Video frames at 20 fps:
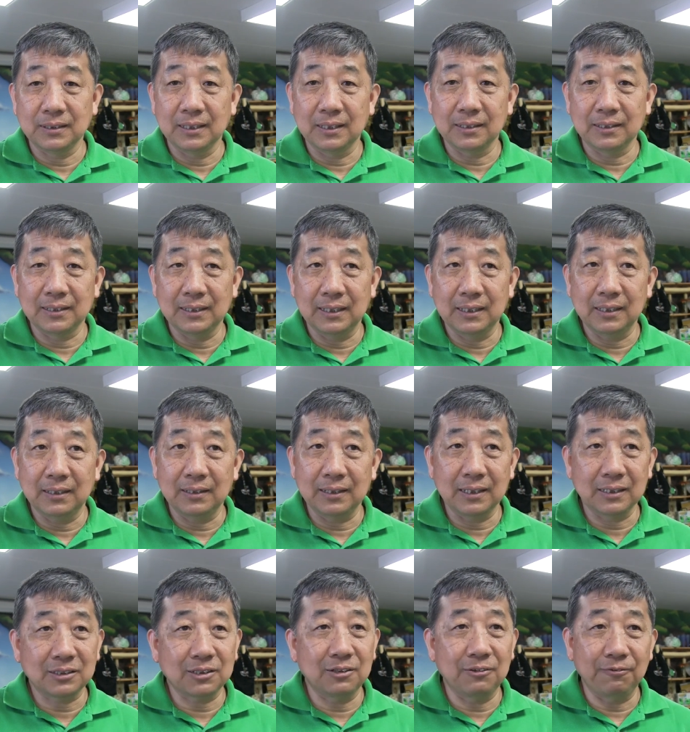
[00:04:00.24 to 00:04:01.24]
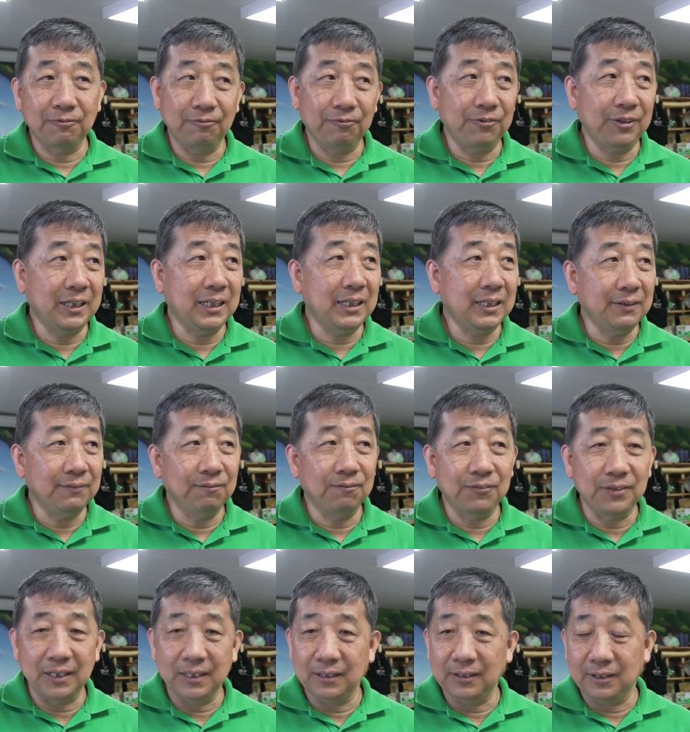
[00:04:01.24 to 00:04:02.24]
yeah, they actually
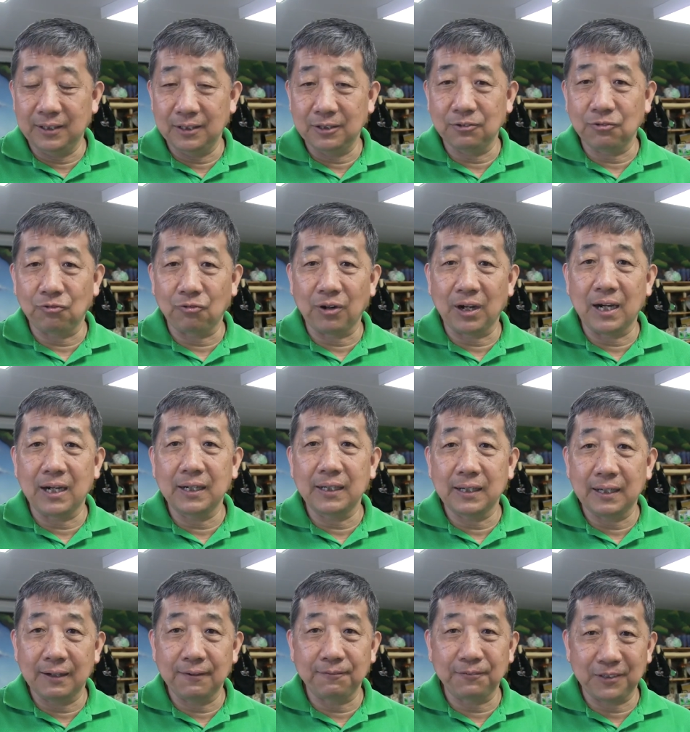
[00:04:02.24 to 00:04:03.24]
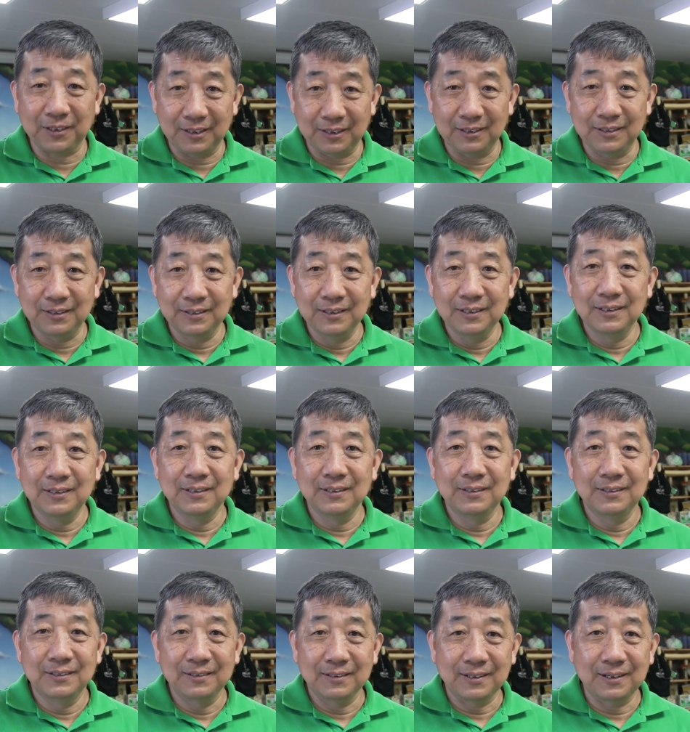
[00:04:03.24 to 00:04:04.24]
re-invaded right after,
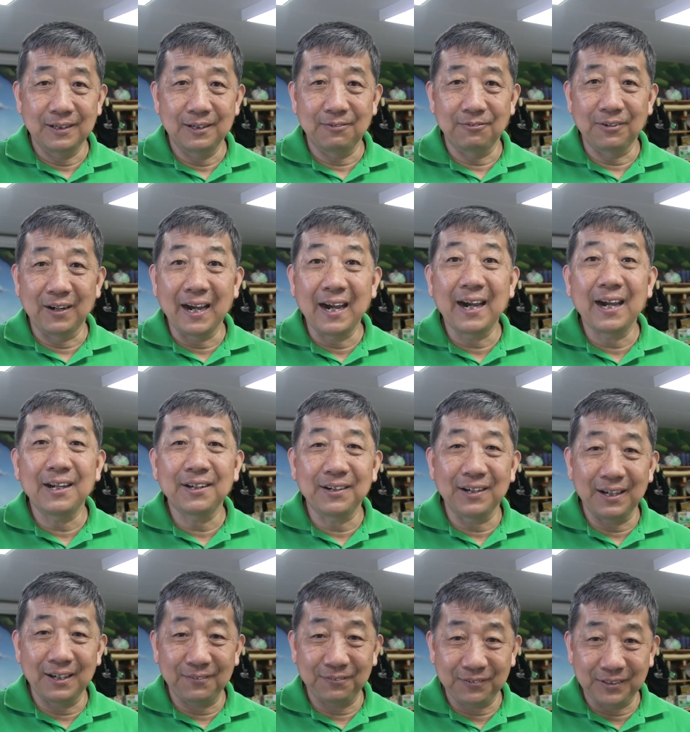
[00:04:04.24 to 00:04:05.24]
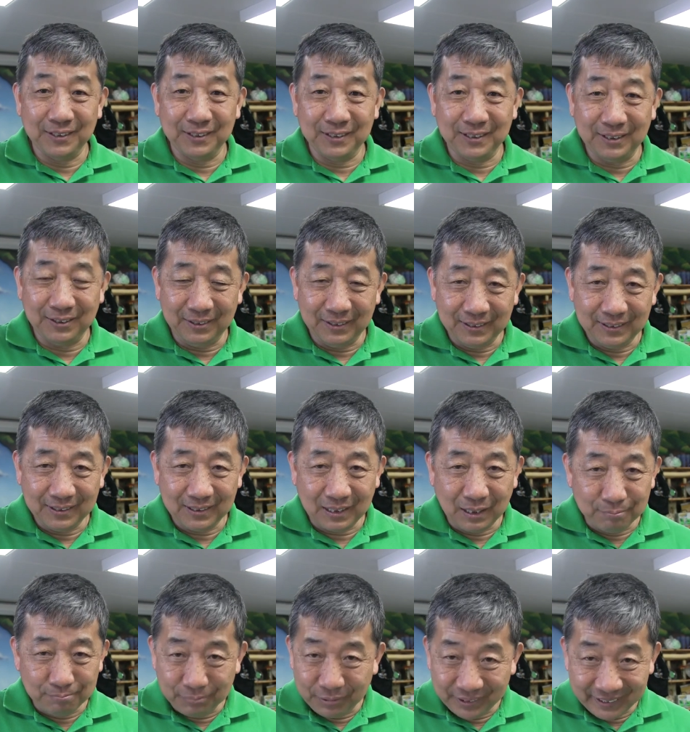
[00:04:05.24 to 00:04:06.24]
okay, right after the
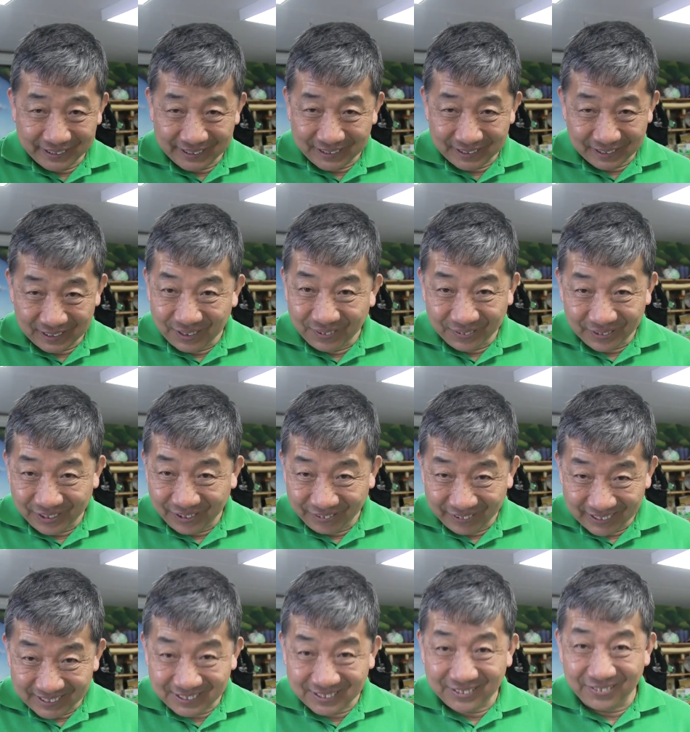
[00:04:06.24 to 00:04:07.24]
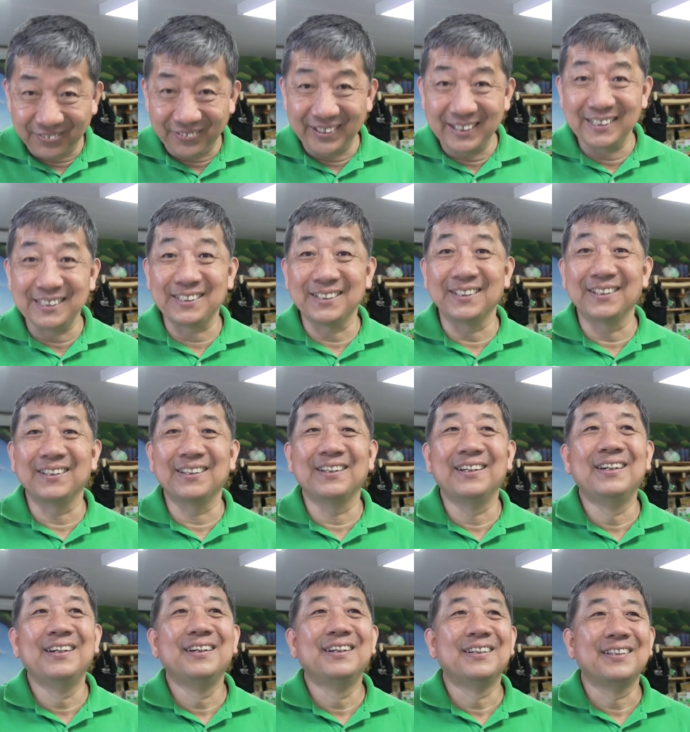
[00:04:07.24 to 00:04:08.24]
completion of the restoration.
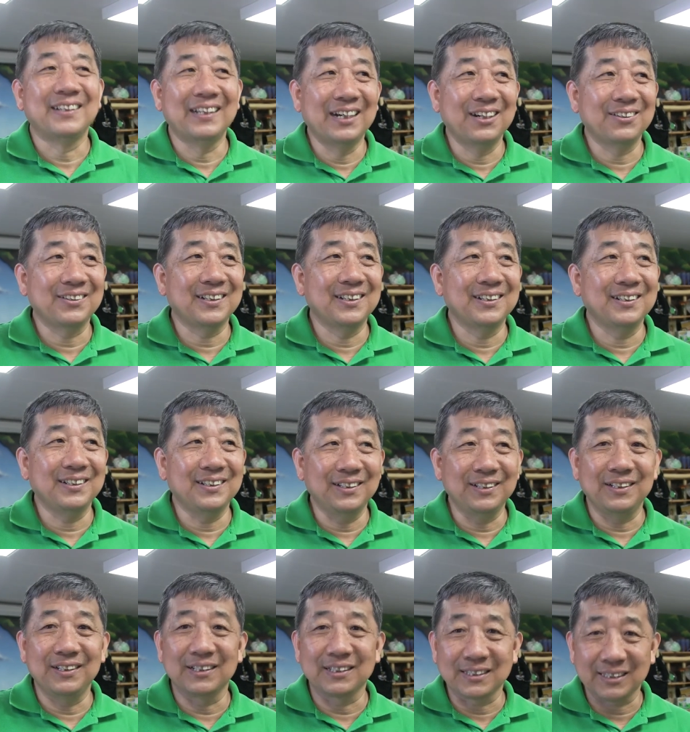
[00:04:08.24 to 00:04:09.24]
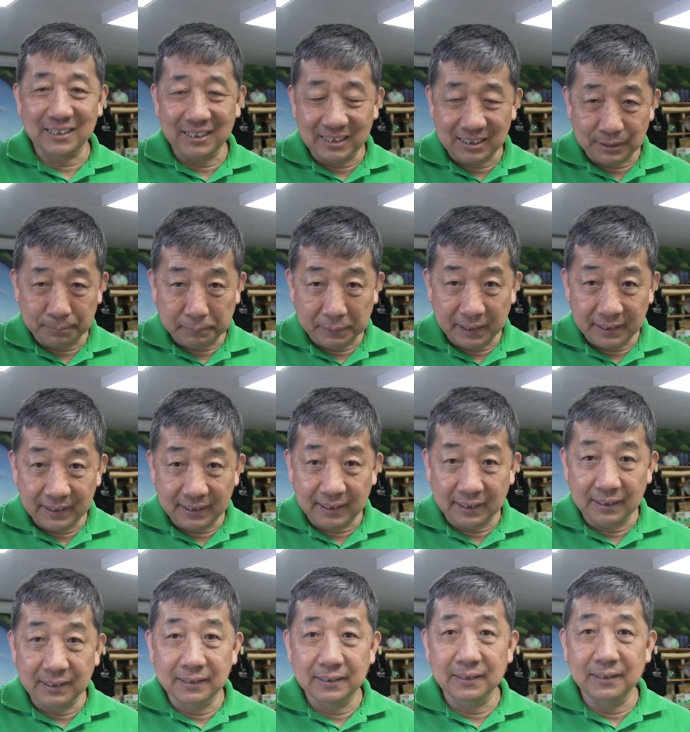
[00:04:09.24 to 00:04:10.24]
Now that it is expanding,
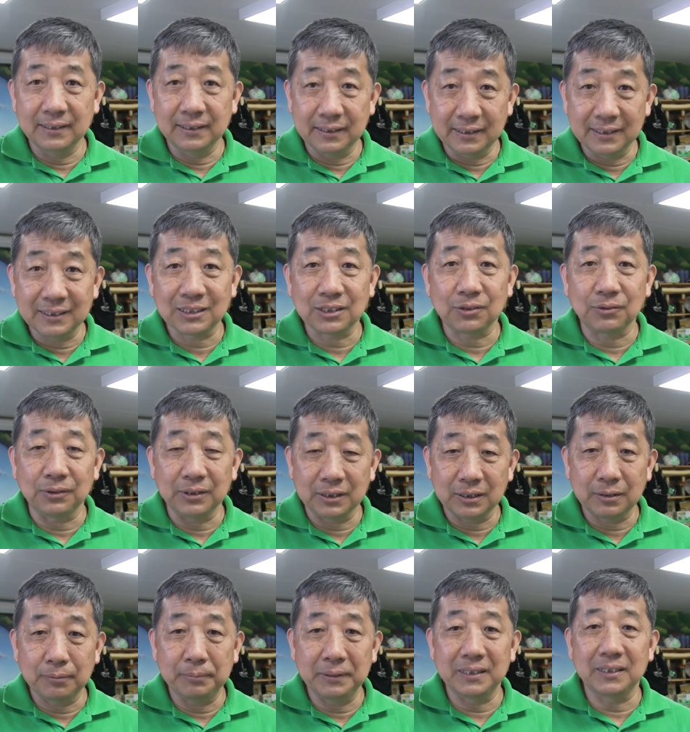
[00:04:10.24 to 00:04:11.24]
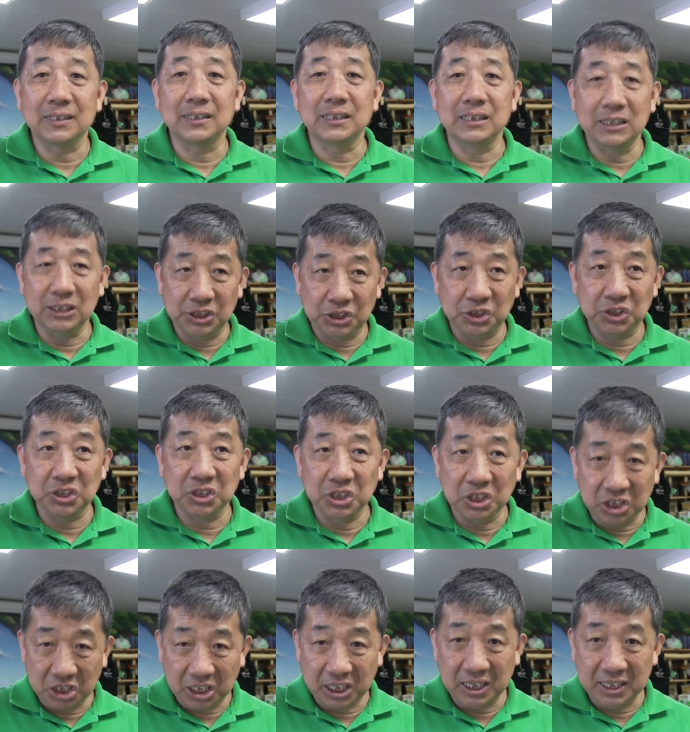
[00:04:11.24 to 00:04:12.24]
it is going to be the issue
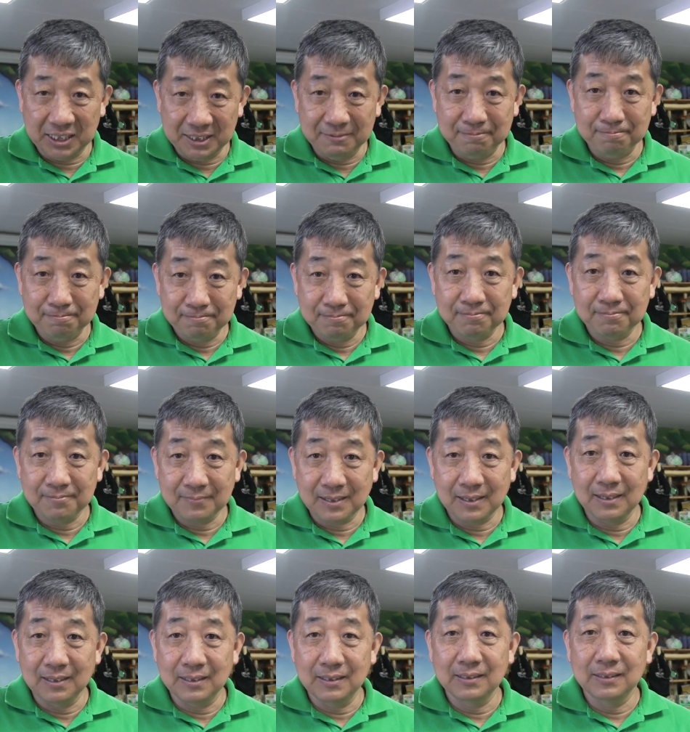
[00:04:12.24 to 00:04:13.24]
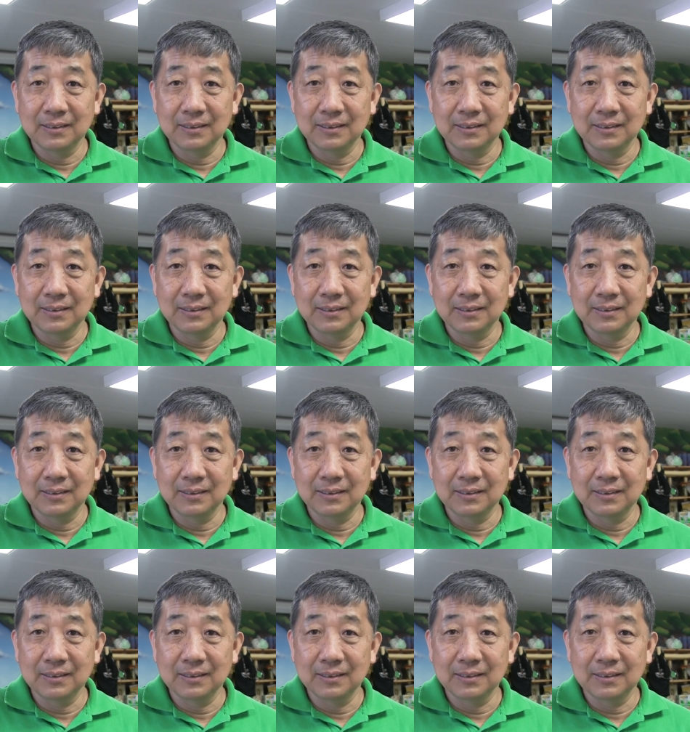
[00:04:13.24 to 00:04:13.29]
again. Okay.